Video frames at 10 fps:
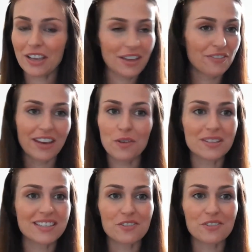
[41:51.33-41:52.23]
if
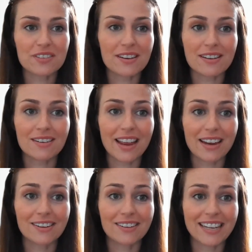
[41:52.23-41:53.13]
anyone's interested
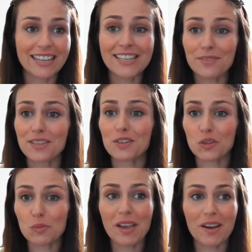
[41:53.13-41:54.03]
in ETFs that
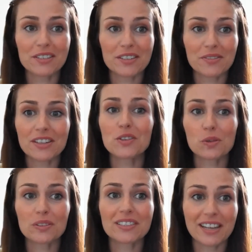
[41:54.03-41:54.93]
do pay out dividends,
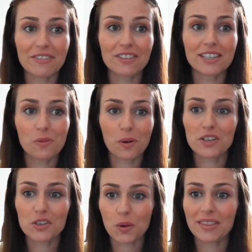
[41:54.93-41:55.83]
you'll definitely want
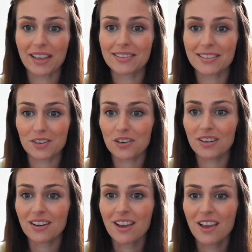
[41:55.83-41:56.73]
to join that
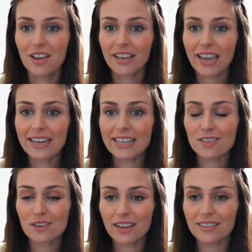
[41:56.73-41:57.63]
session. Okay, let's
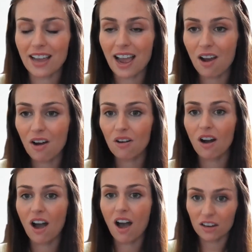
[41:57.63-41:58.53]
look at
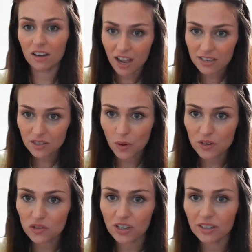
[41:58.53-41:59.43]
our last
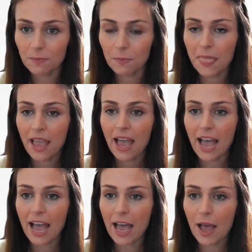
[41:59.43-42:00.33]
question.
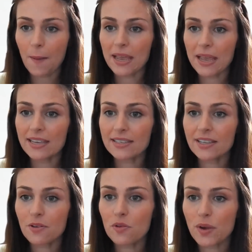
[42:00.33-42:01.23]
Is
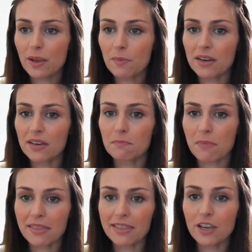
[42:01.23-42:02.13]
there a recommended
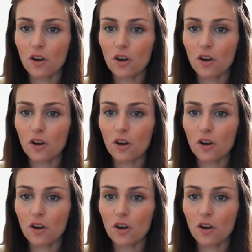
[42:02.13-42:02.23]
monthly